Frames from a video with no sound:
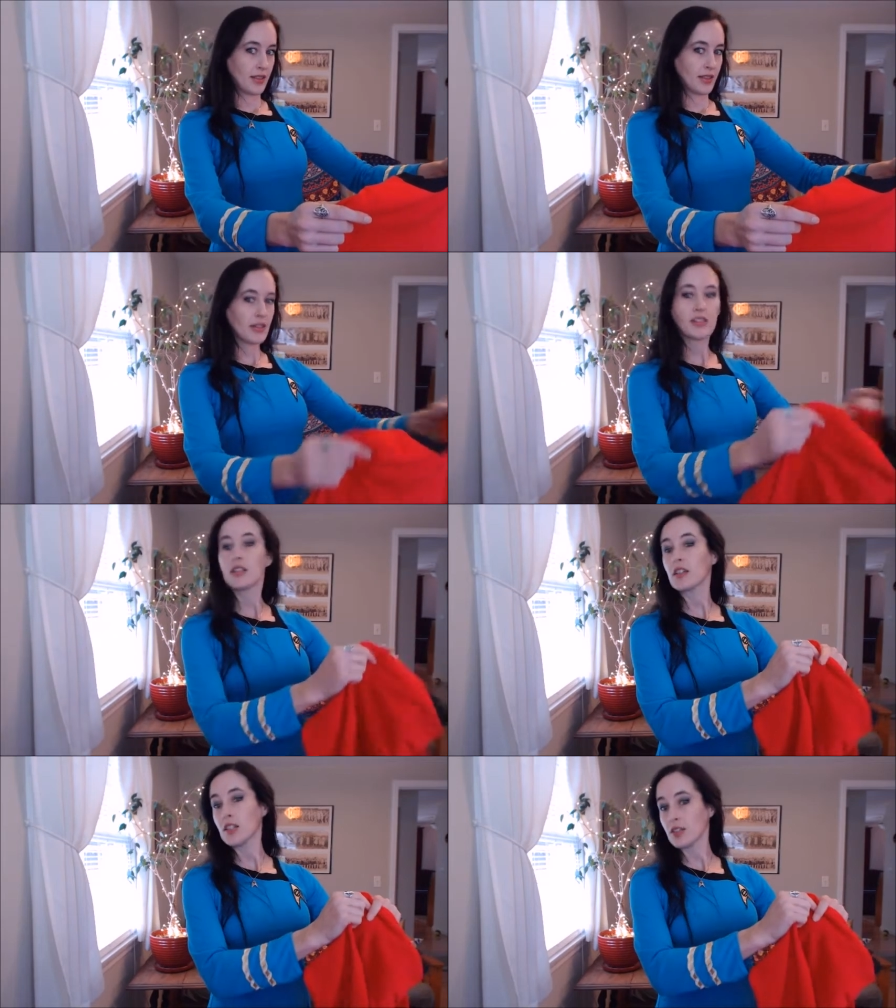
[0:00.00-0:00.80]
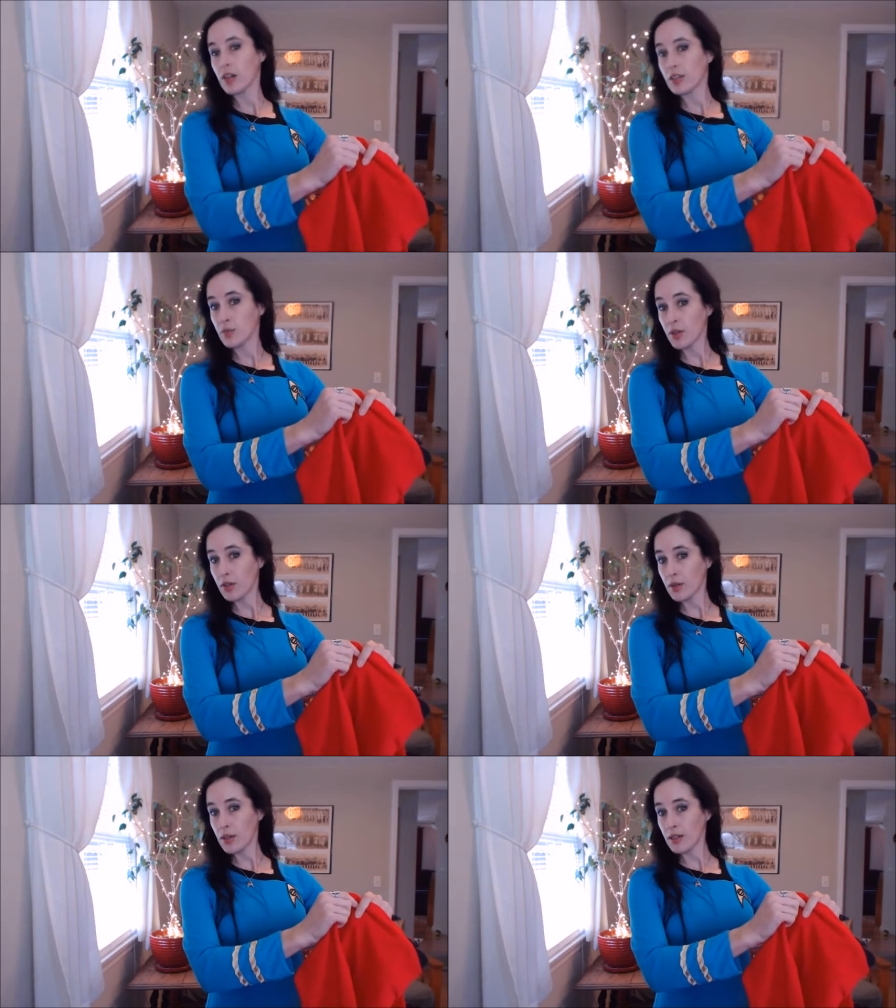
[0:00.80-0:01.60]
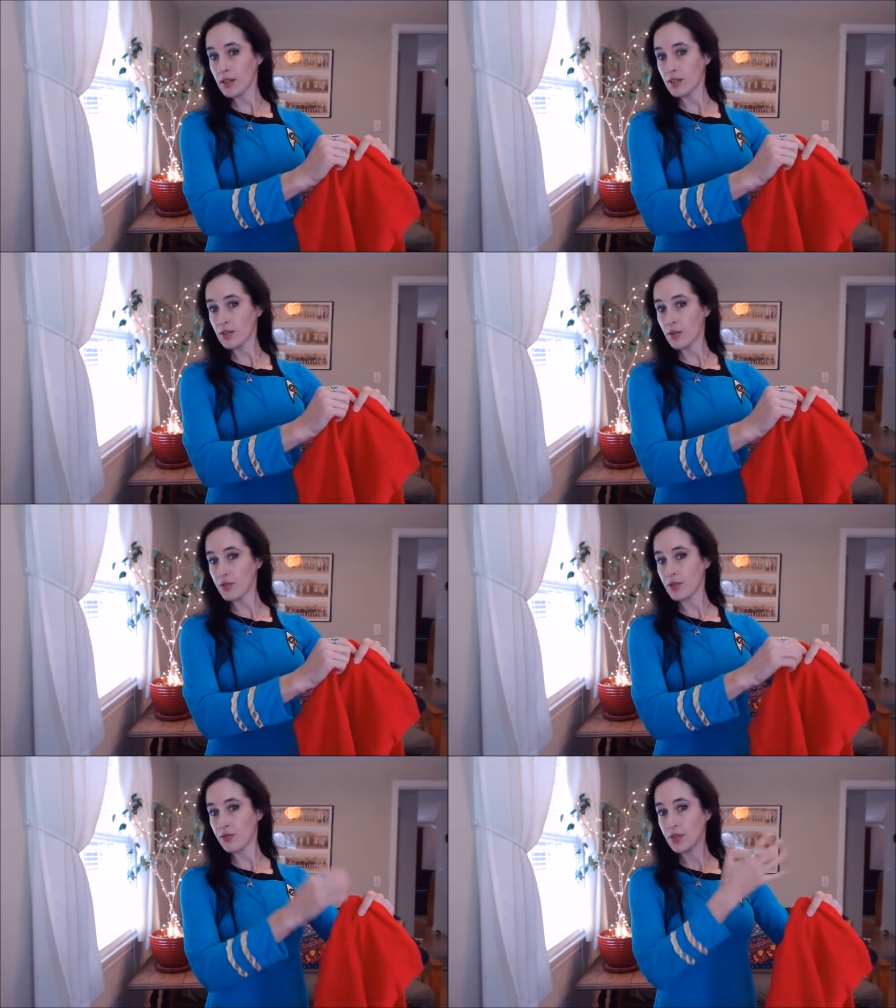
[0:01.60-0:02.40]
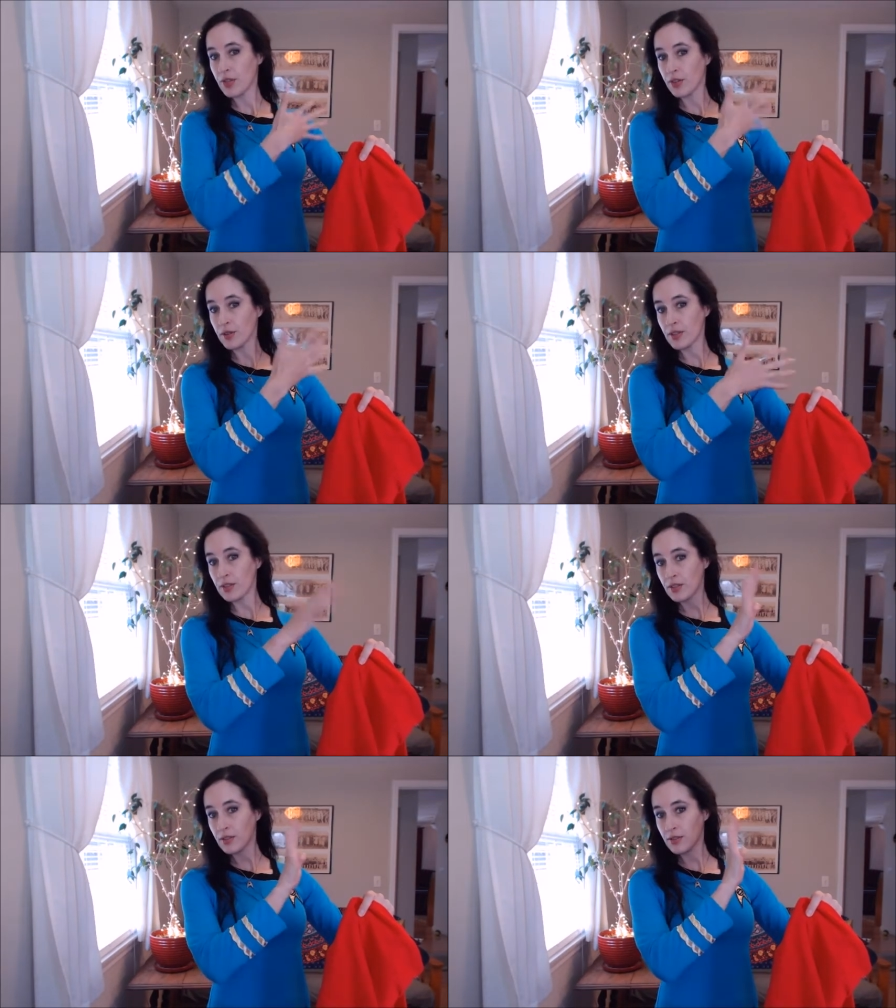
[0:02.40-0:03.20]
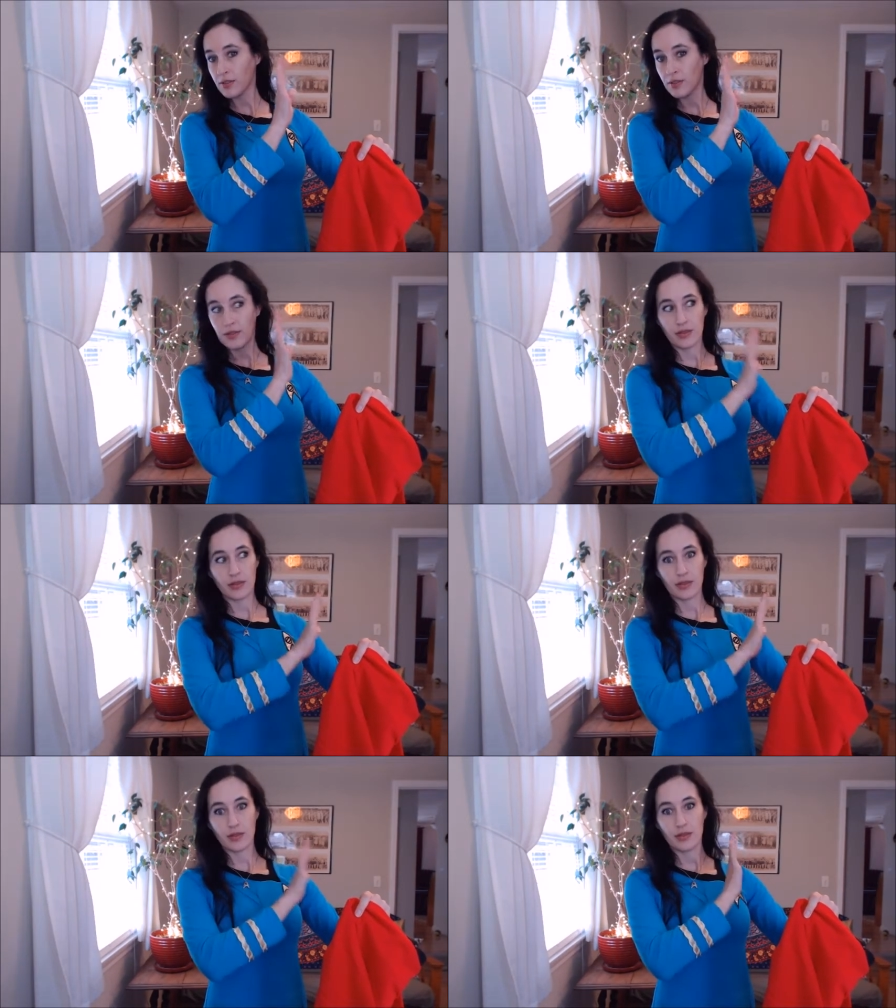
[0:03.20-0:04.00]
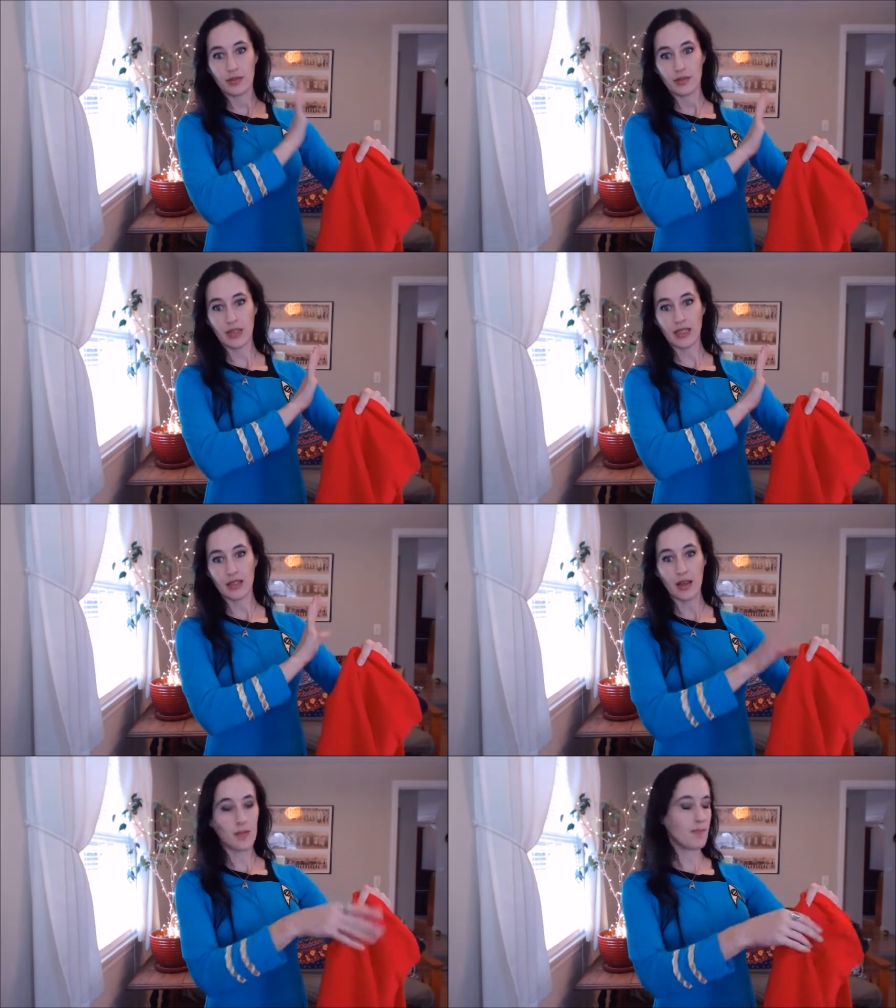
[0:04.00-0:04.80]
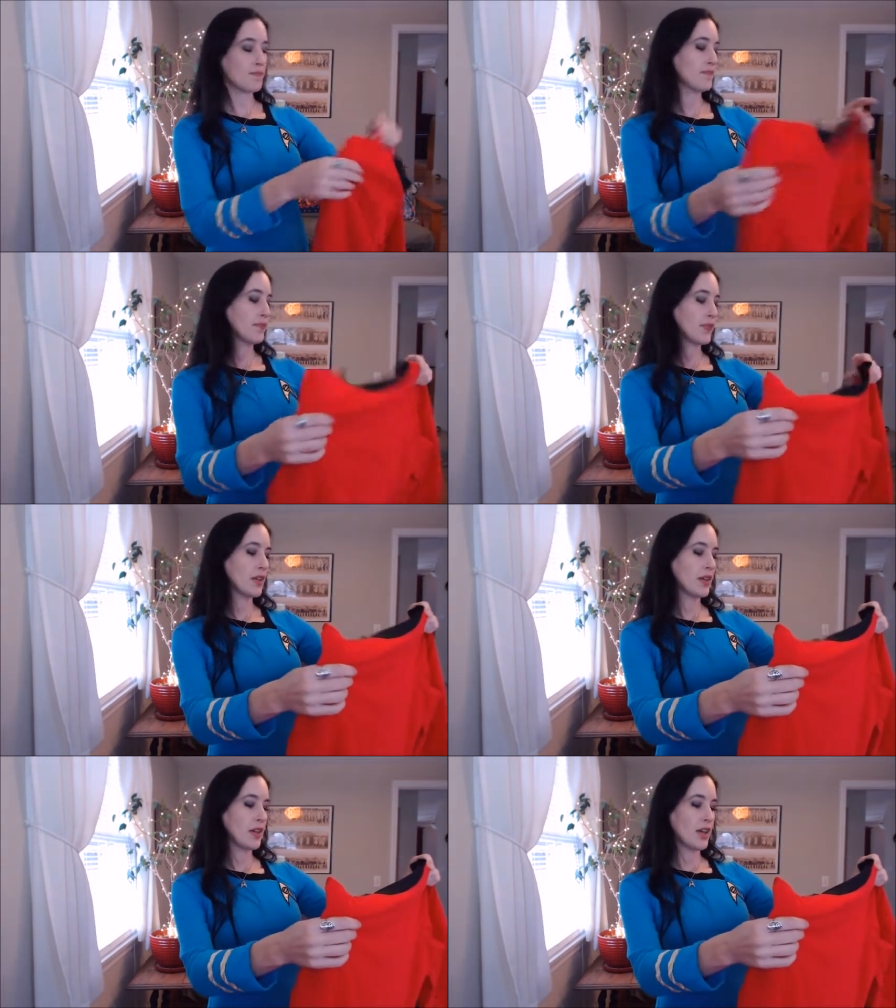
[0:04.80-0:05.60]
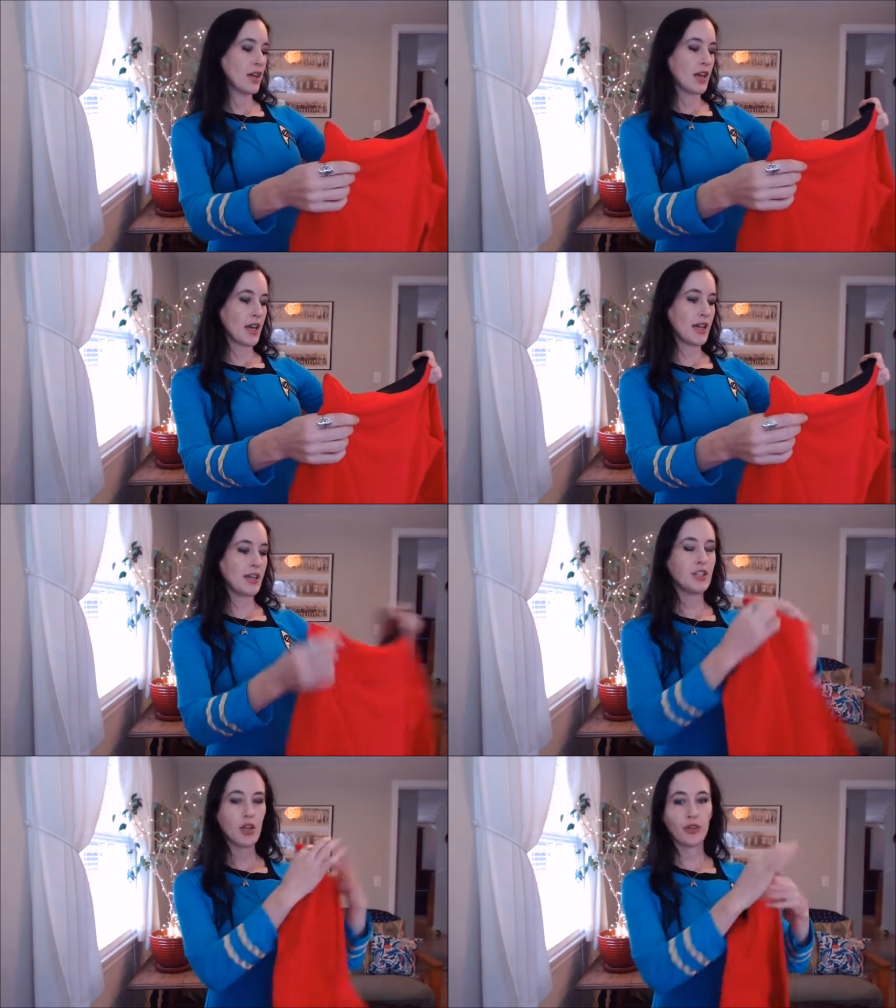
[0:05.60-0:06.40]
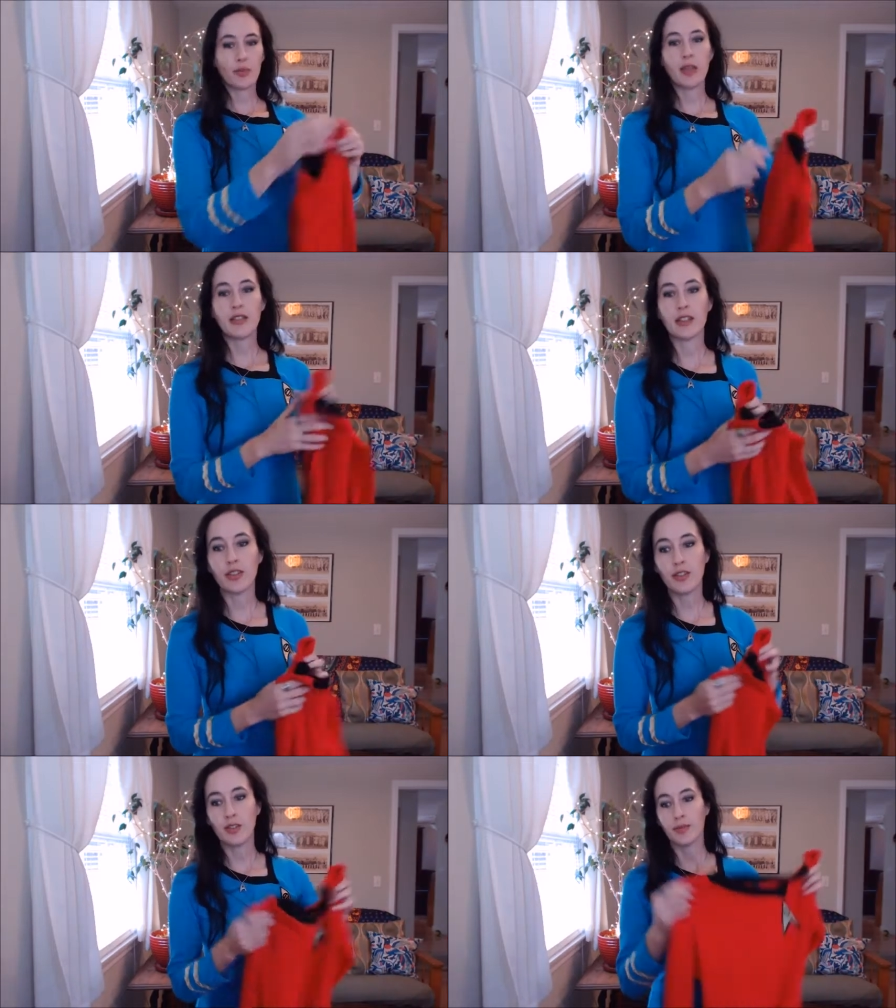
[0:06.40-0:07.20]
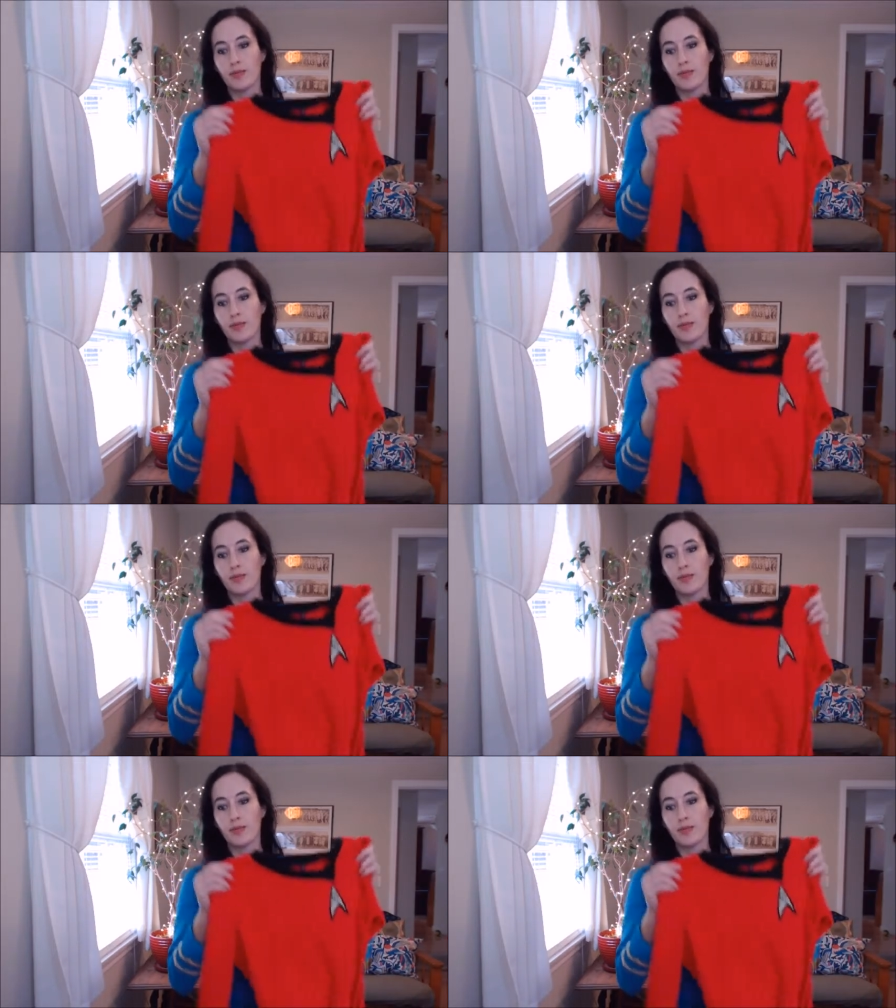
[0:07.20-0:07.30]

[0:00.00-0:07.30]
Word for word: There's a little construction work going on next door, so if you hear noises, that's them. It shows up like this.